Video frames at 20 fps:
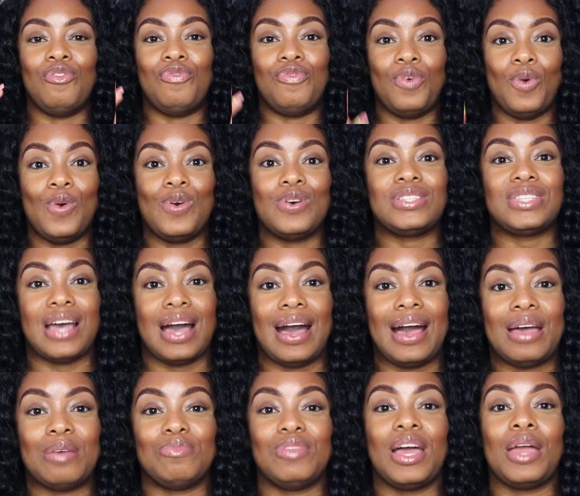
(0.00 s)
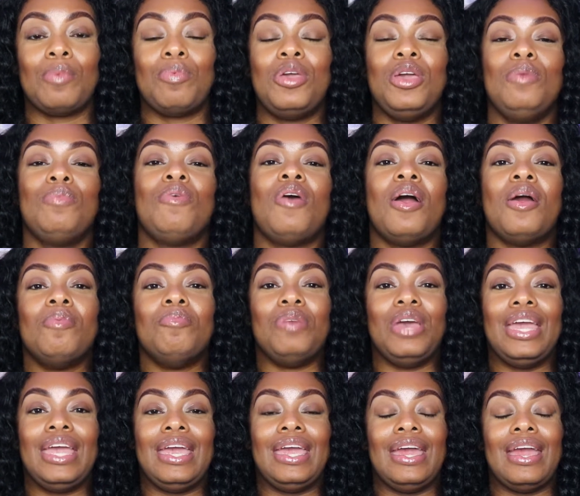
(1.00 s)
full-time. Like people are
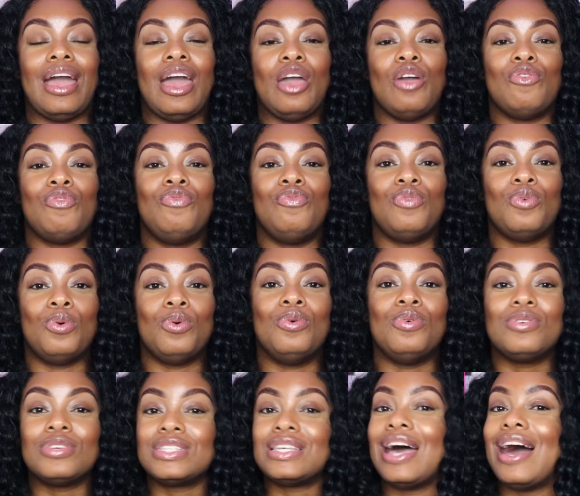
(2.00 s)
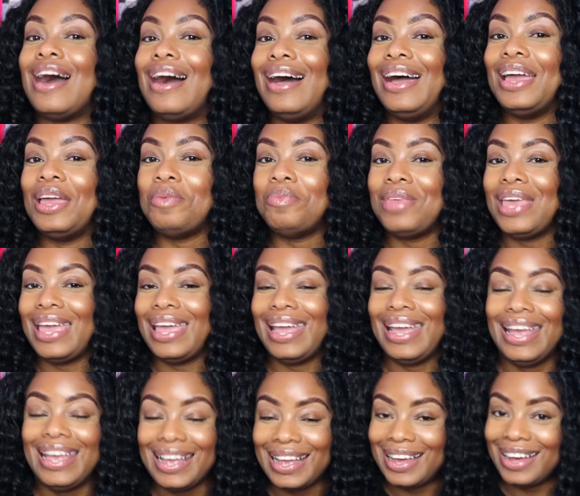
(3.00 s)
making a full-time
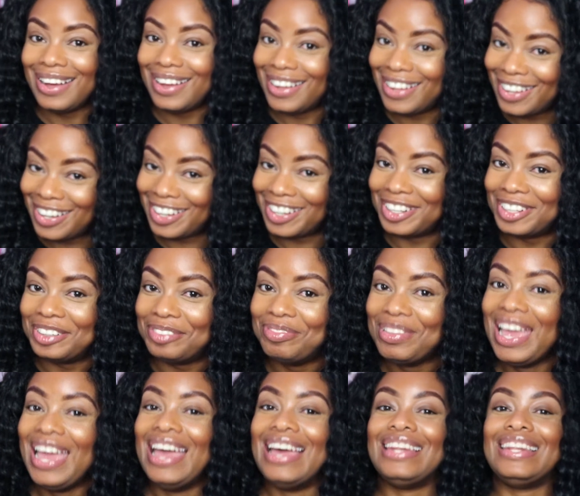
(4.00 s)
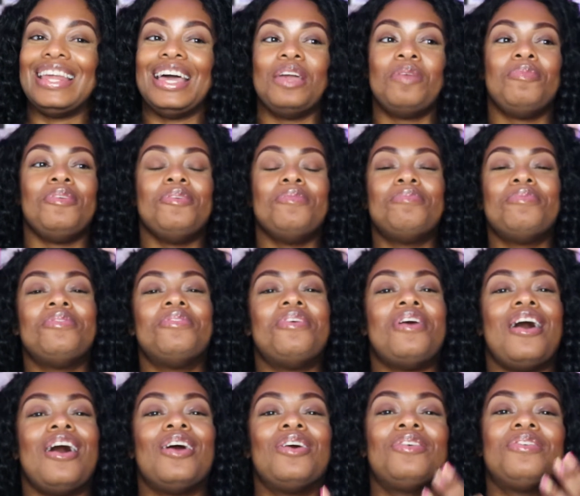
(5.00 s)
income. Like
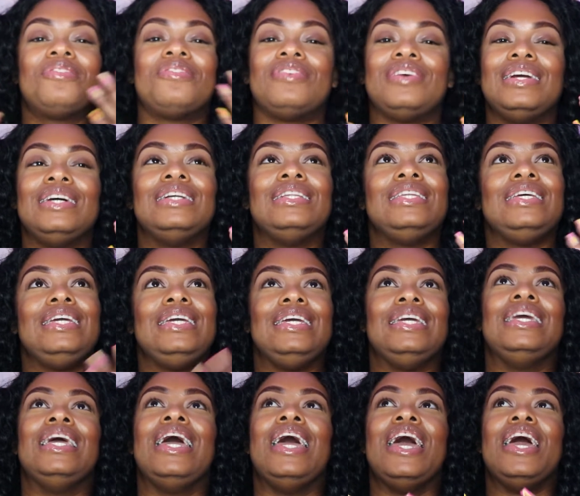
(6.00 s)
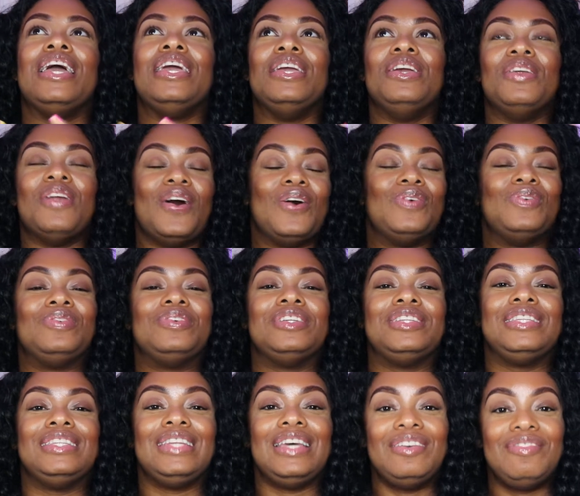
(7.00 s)
people are really,
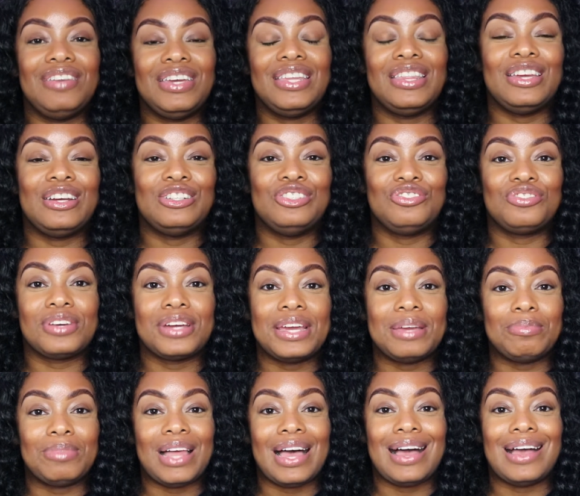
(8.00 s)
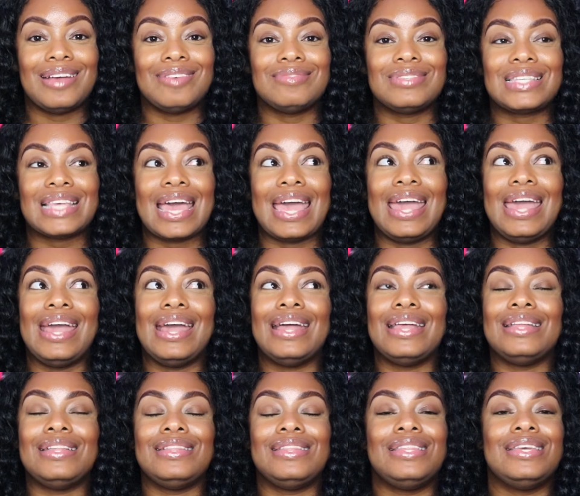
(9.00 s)
living their dream lives.
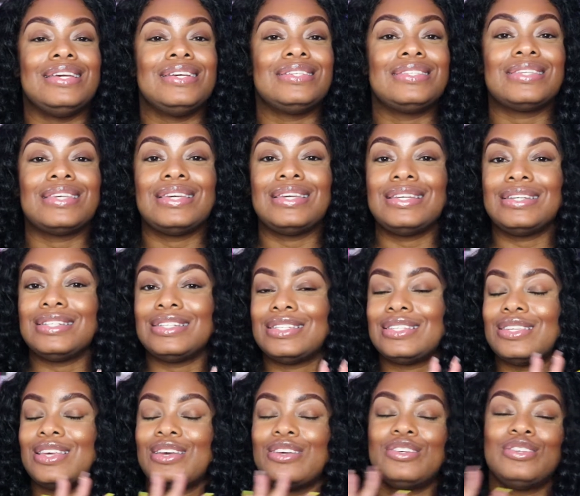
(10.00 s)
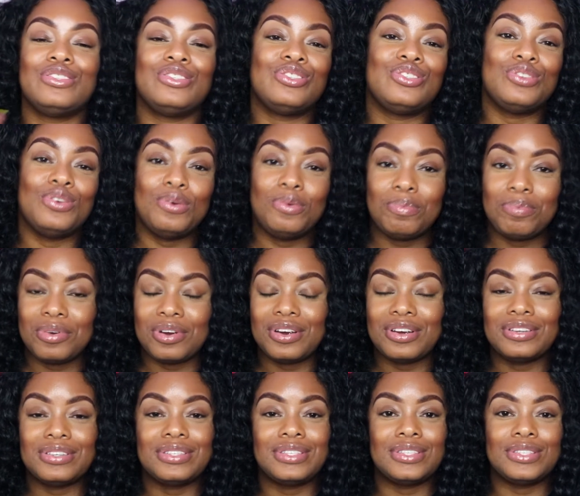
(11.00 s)
And this is
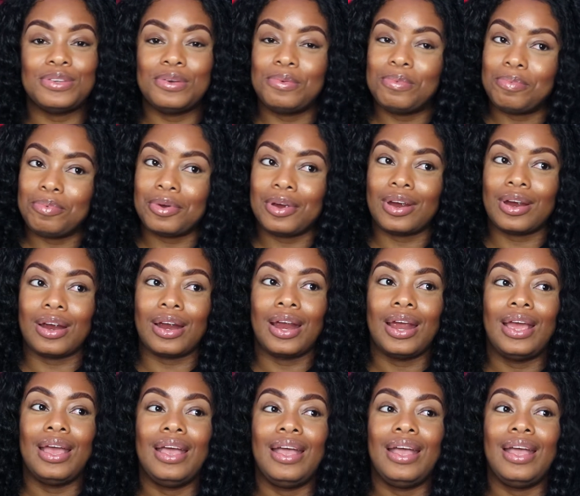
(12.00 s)
super, super